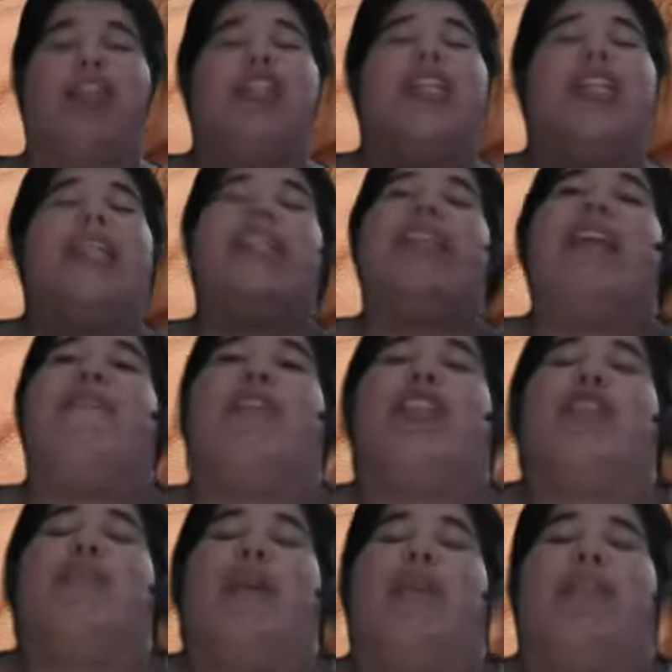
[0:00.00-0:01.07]
She's never
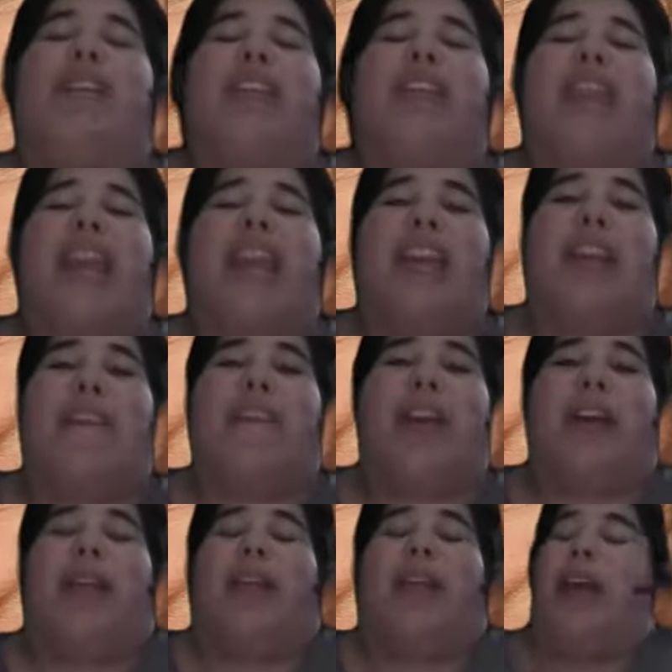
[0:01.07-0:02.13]
smoked a day in her
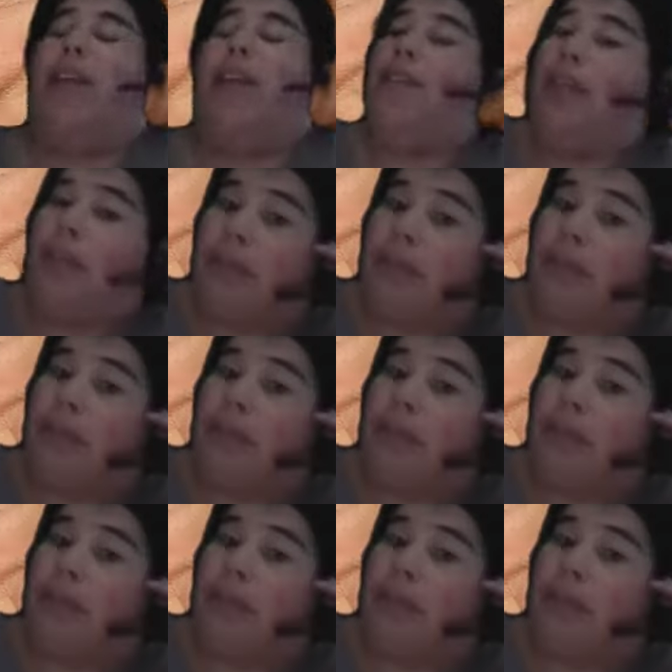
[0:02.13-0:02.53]
fucking life.